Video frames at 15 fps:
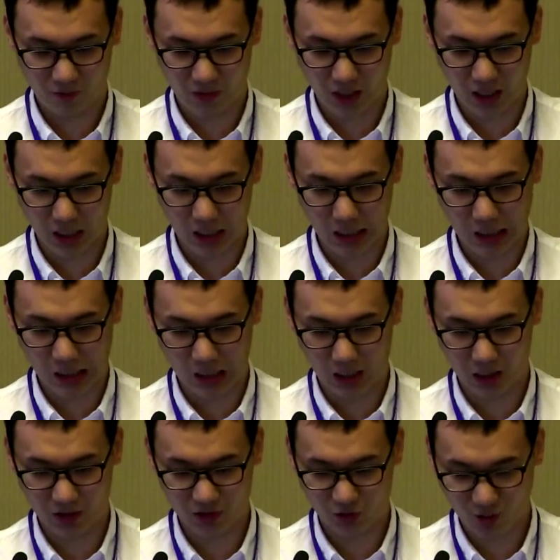
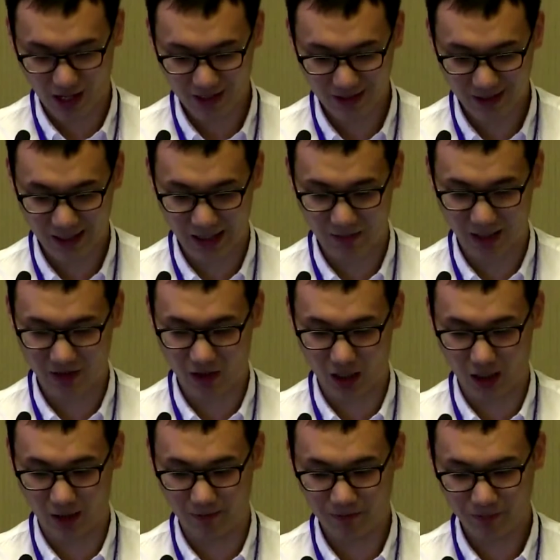the stress can make
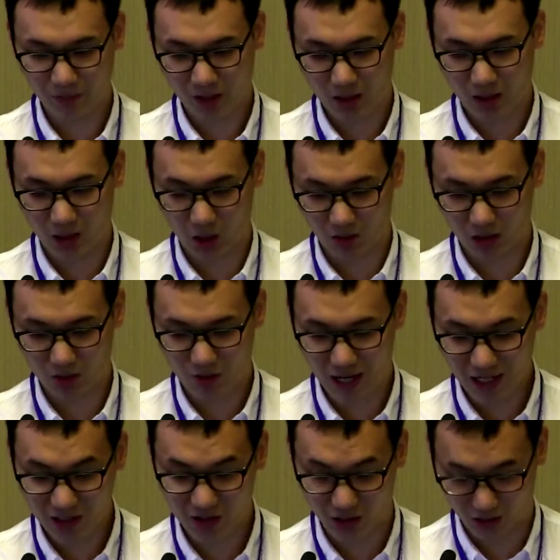the lower
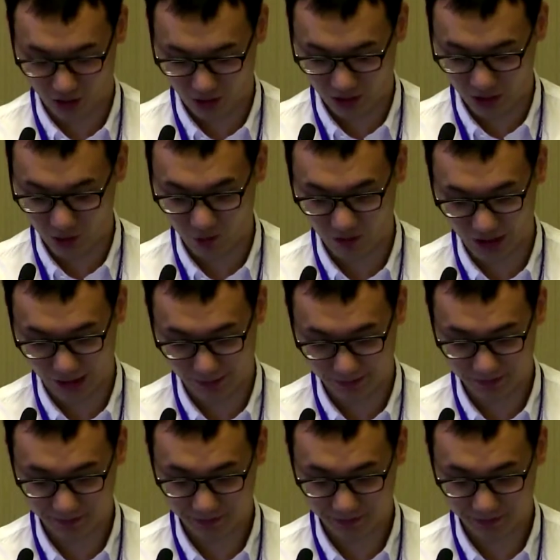reaction to the UV.